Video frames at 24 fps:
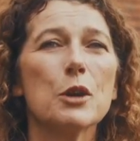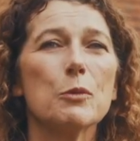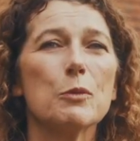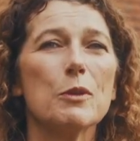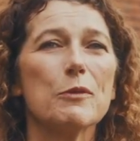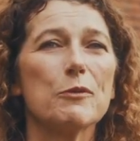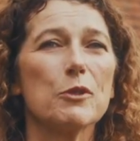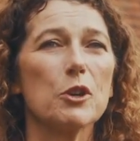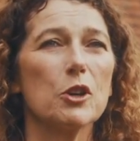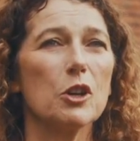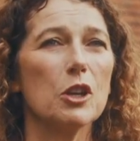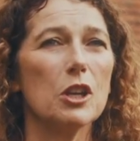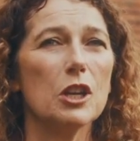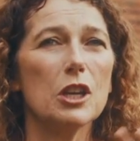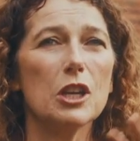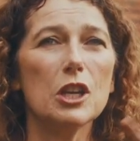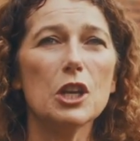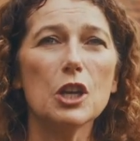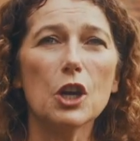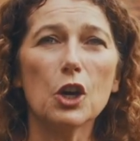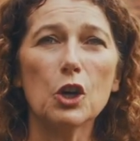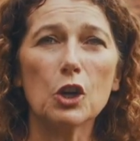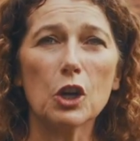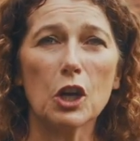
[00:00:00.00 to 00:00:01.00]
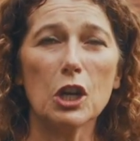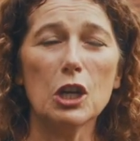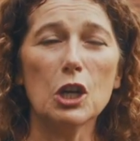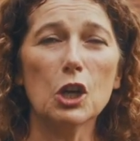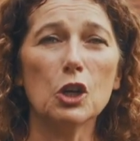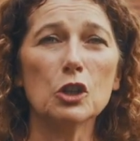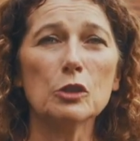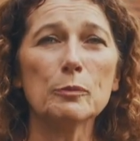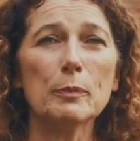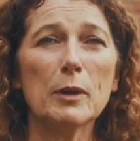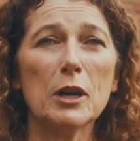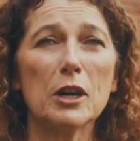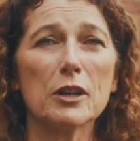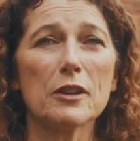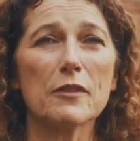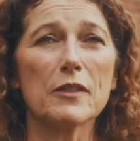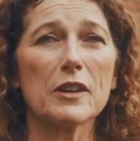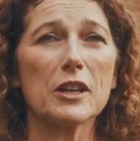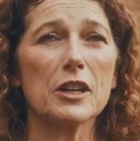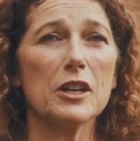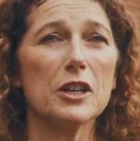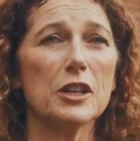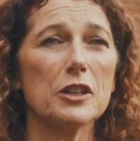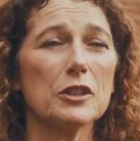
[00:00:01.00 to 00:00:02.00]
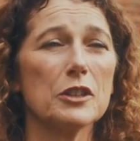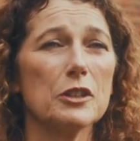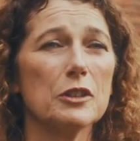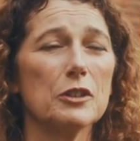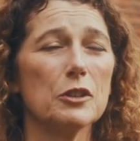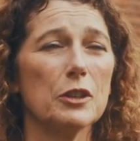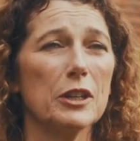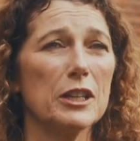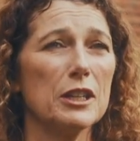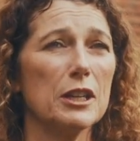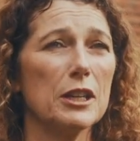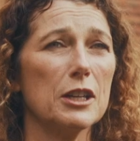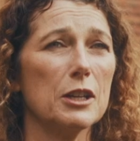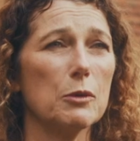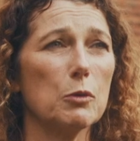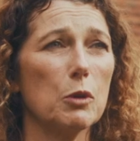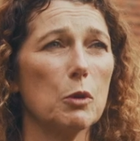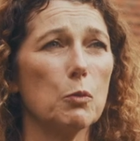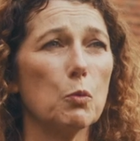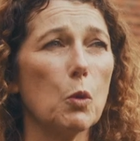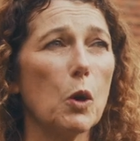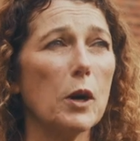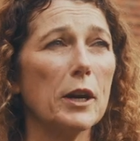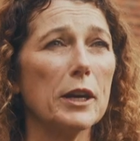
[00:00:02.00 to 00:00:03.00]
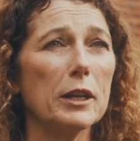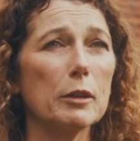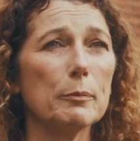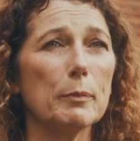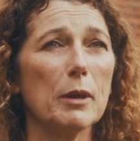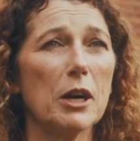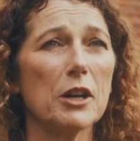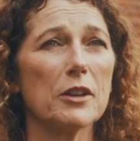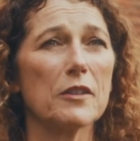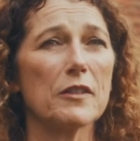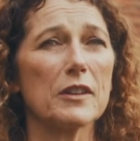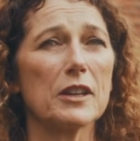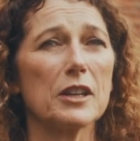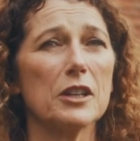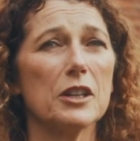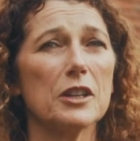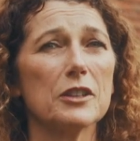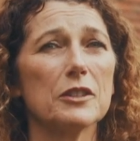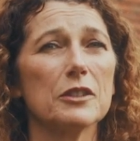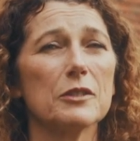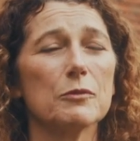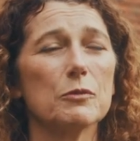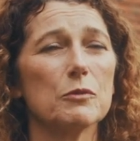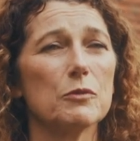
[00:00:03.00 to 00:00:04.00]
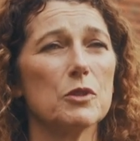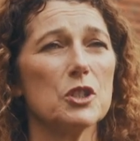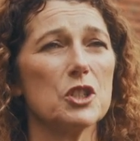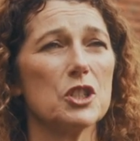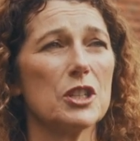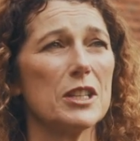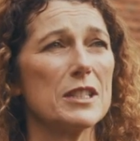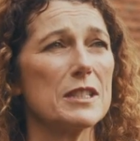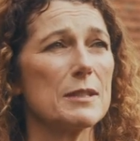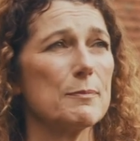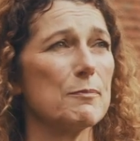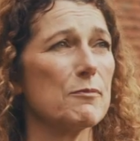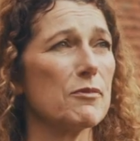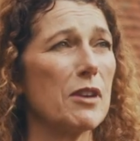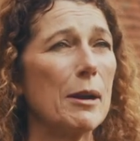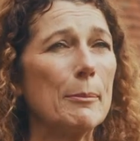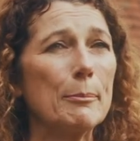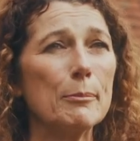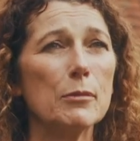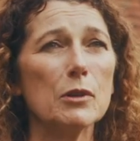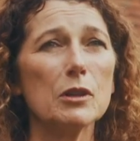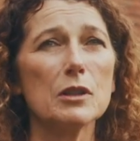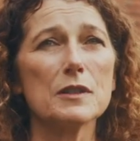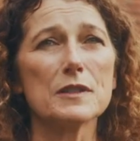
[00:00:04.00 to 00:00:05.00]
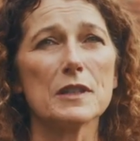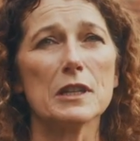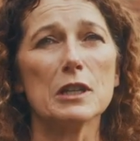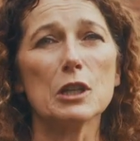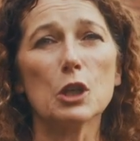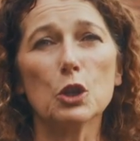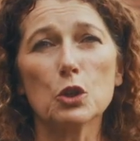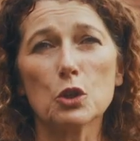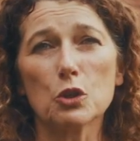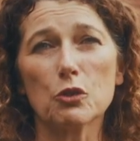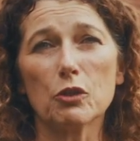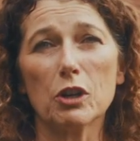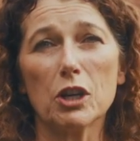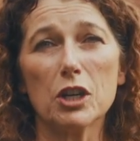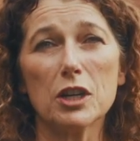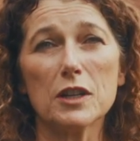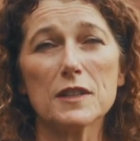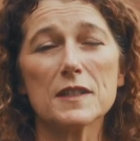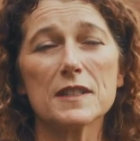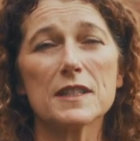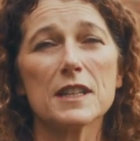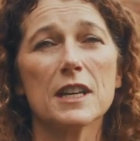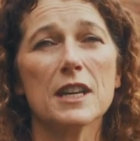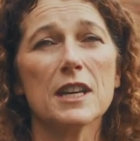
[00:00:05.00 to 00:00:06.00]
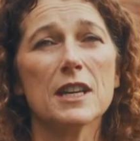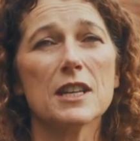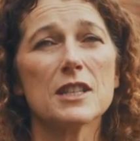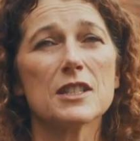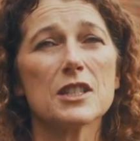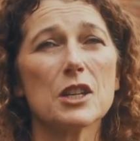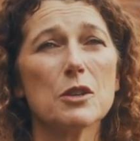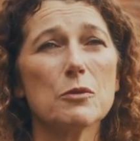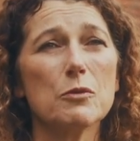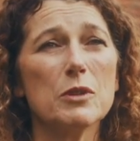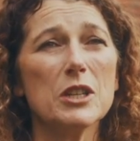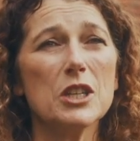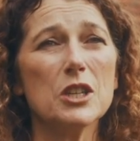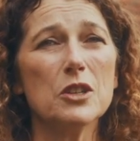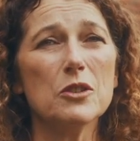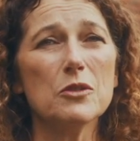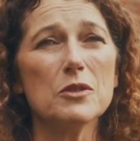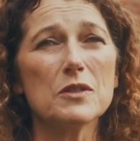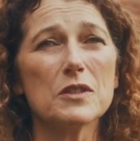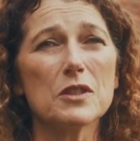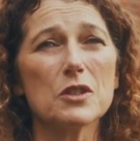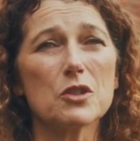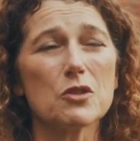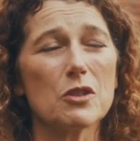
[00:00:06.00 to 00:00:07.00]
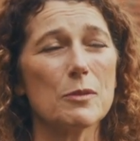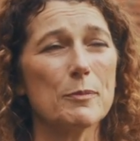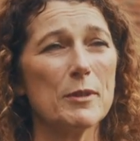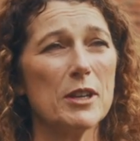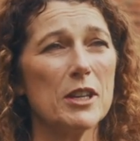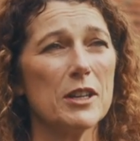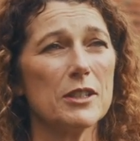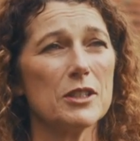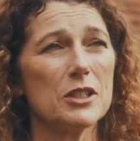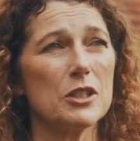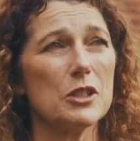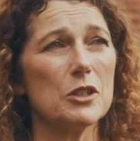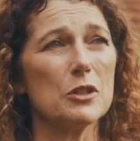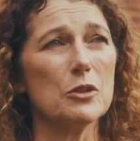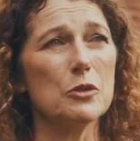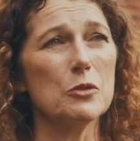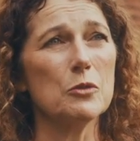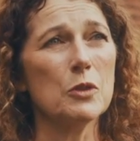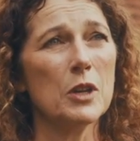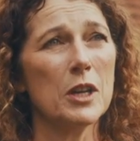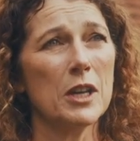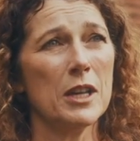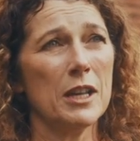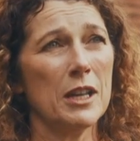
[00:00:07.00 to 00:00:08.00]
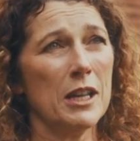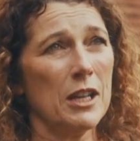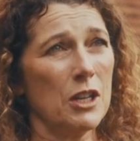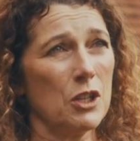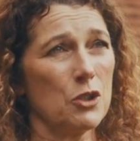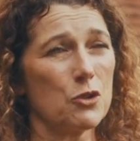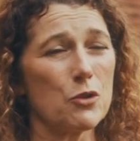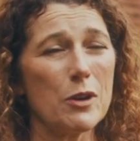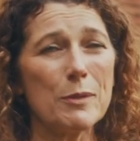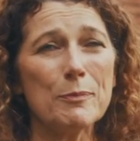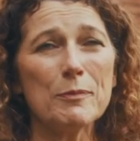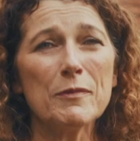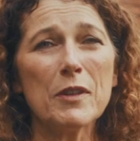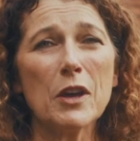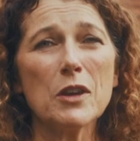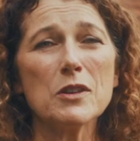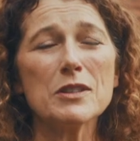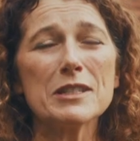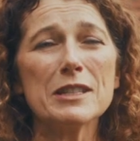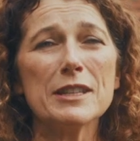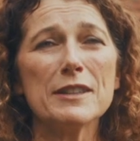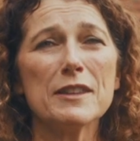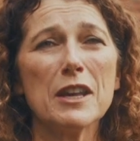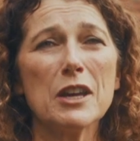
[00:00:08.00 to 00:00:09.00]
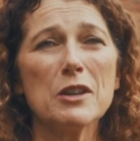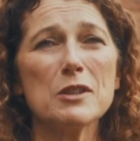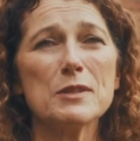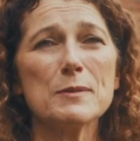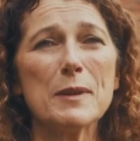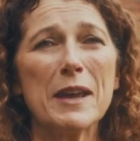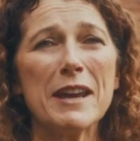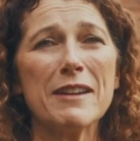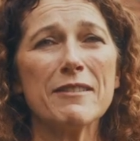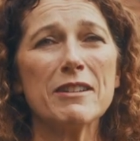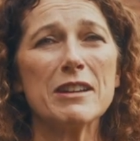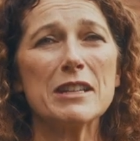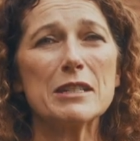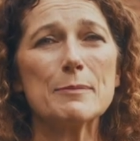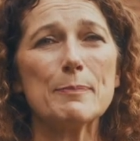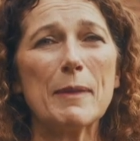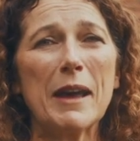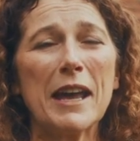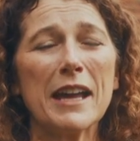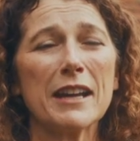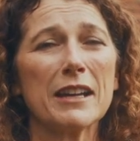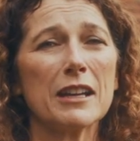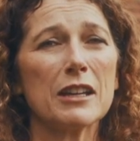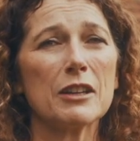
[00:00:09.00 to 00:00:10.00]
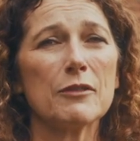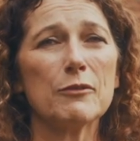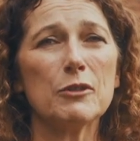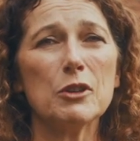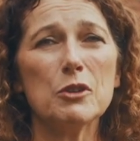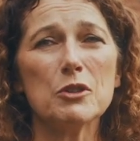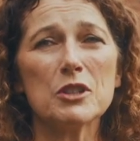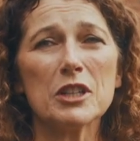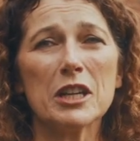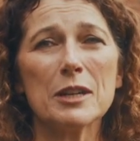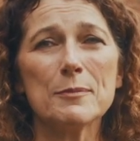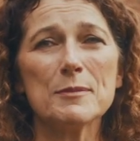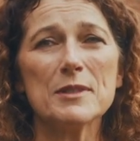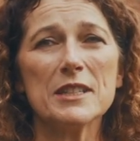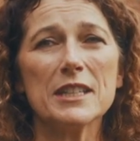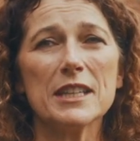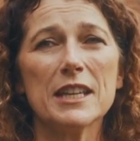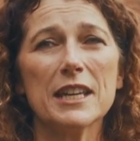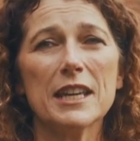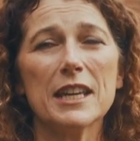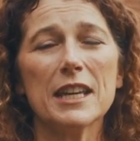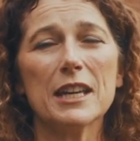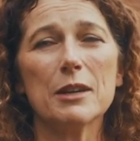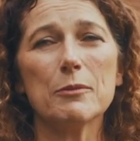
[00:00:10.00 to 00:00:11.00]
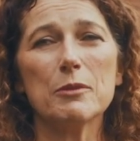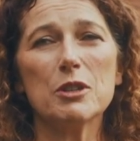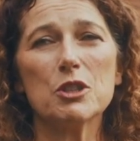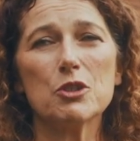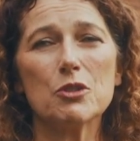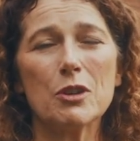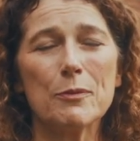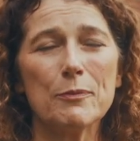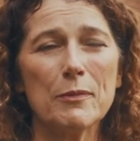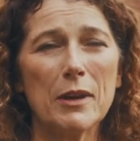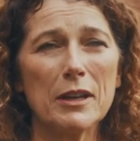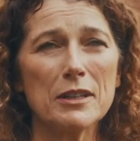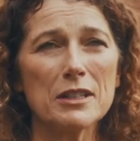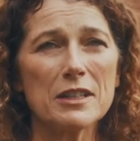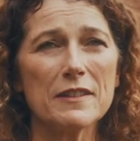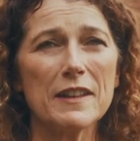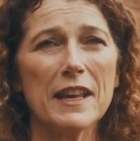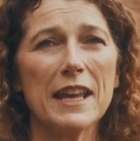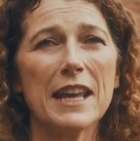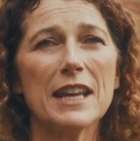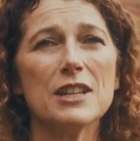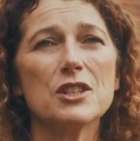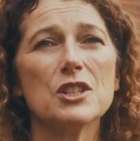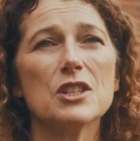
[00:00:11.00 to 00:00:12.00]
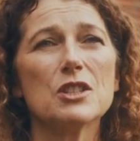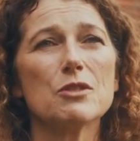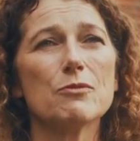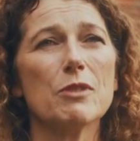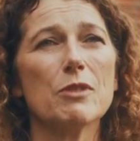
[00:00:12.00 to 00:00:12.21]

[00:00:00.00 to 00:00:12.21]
we've got a long part of the garden and a wild part of the garden which has brambles and long grass. So we use the trimmer to trim those areas back a few times a year. We trim under the hedges